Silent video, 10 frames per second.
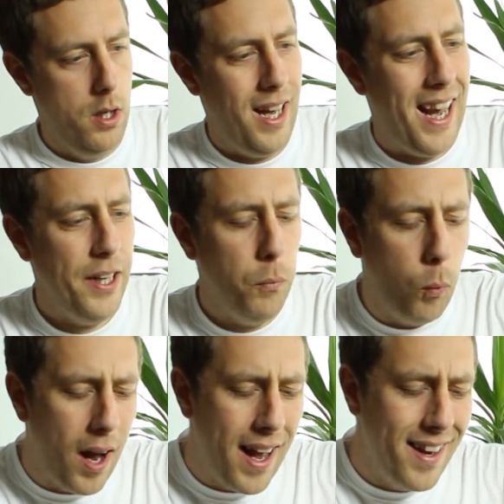
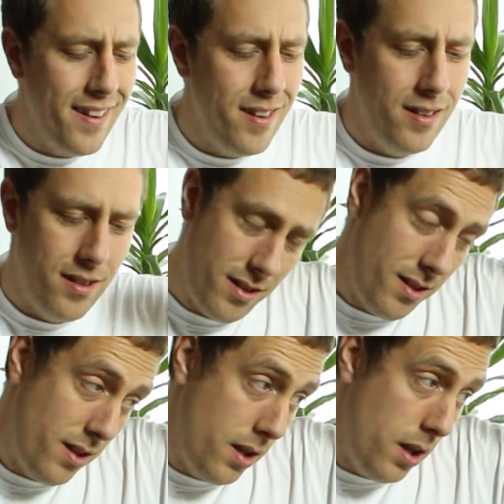Haiwan
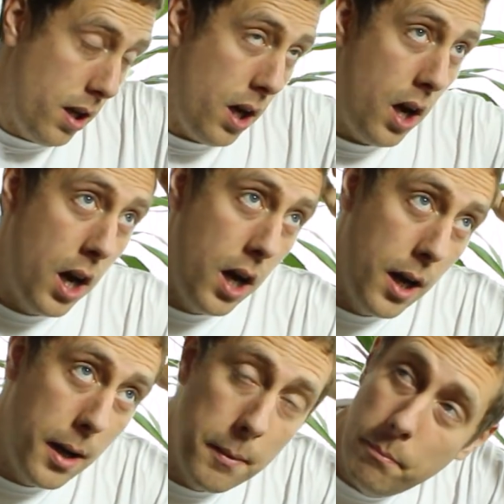
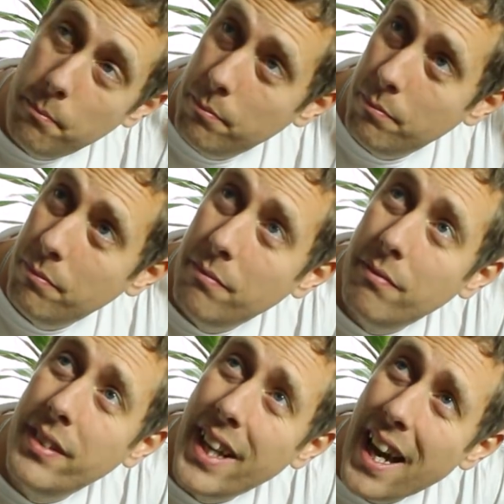
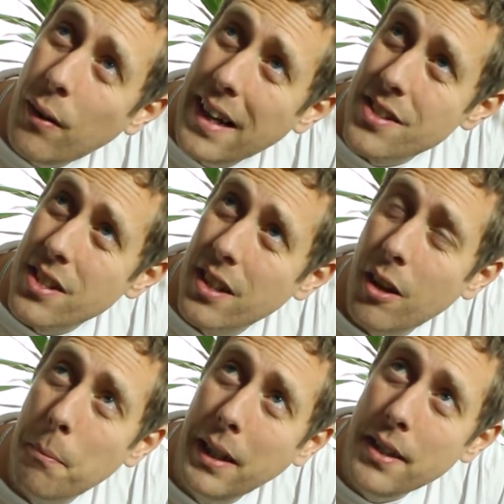now has,
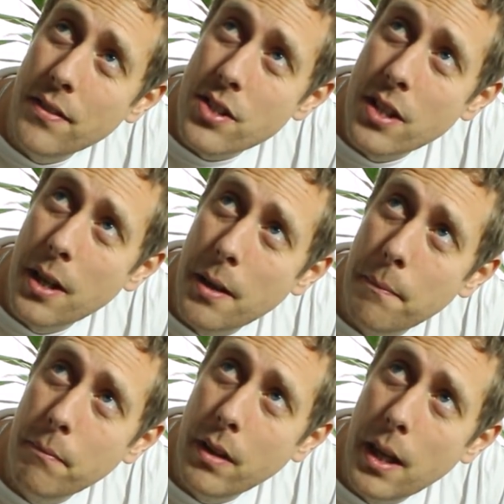I believe it's
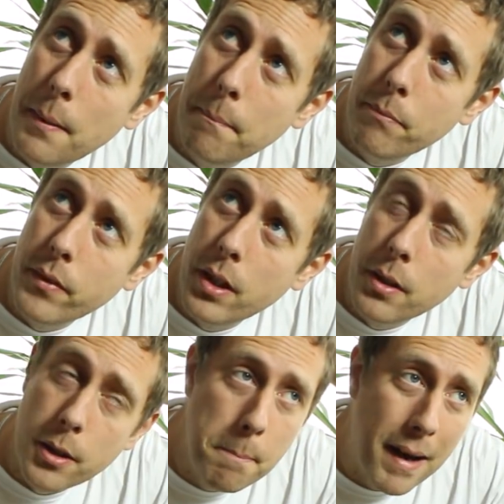the
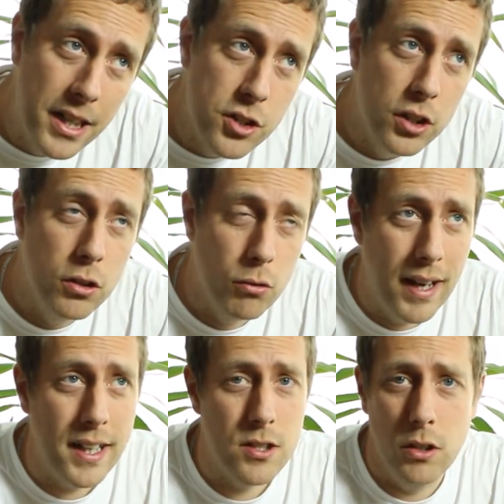managing
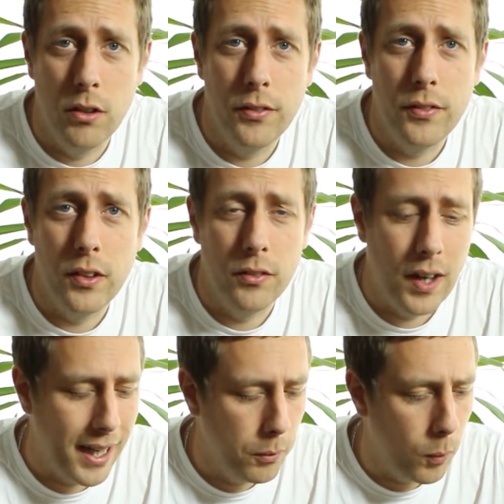director of
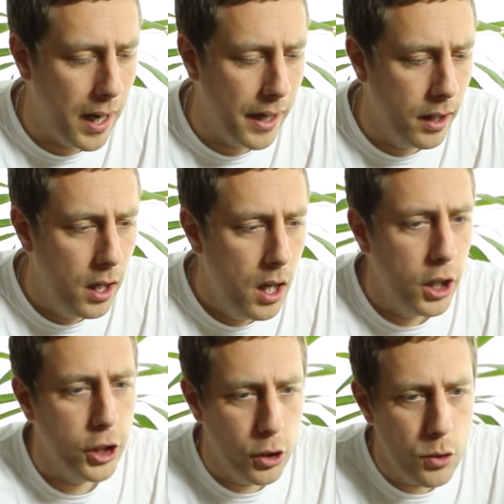Haiwan
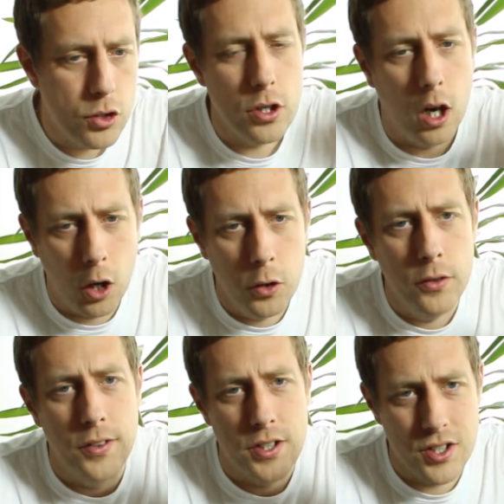used to
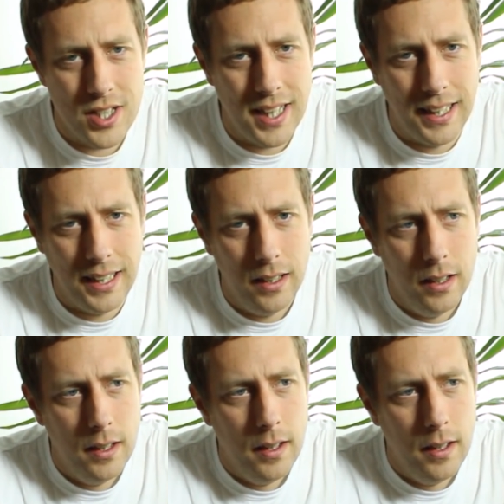oversee